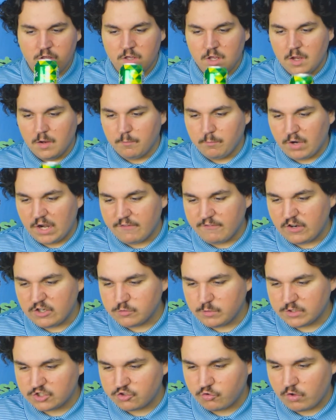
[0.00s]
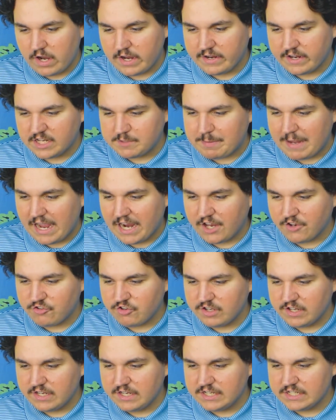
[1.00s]
Brendan Fraser was crying in his
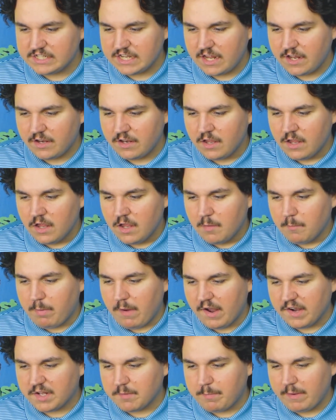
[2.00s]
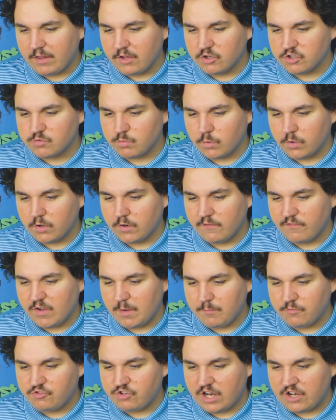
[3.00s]
packages, and Austin Butler's were of
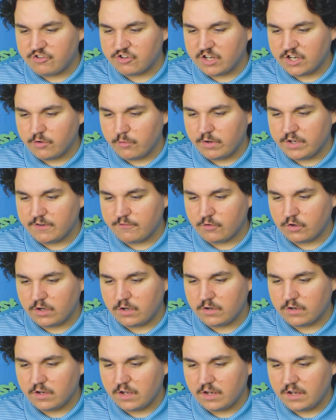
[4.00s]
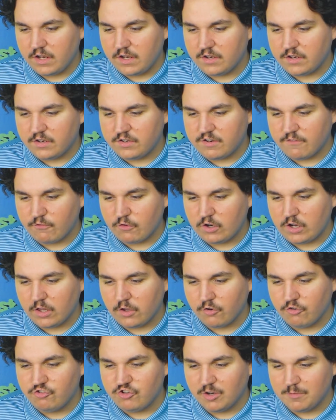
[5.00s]
him changing into different
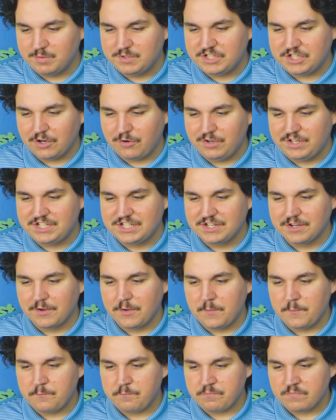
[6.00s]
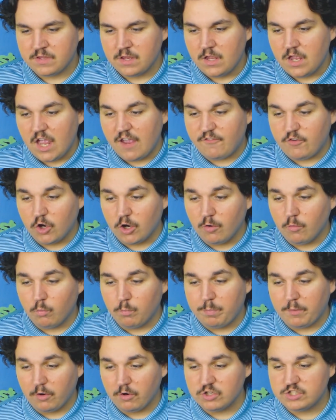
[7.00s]
colored jumpsuits. If your
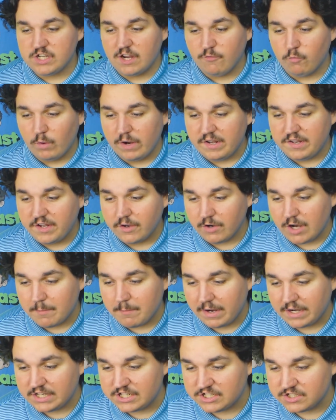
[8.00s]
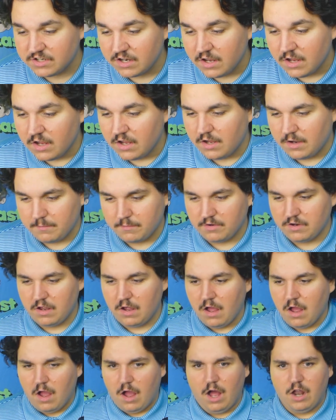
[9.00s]
Borisov wins here, I might.
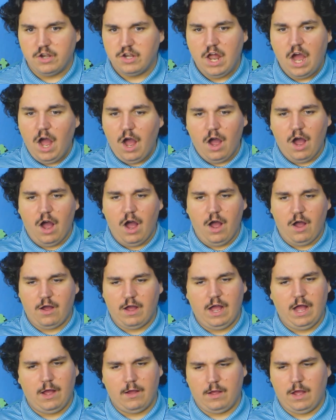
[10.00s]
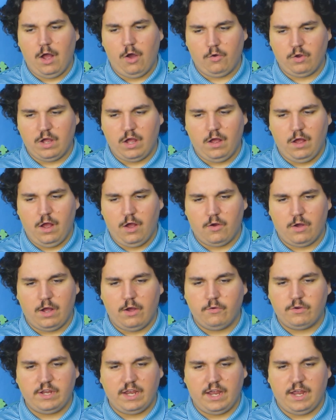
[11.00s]
No.
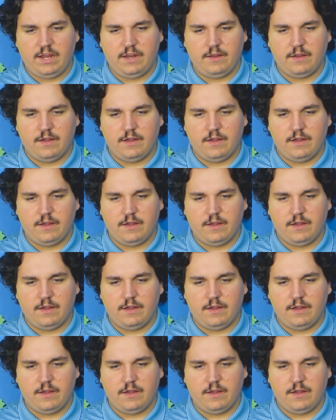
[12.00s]
Okay.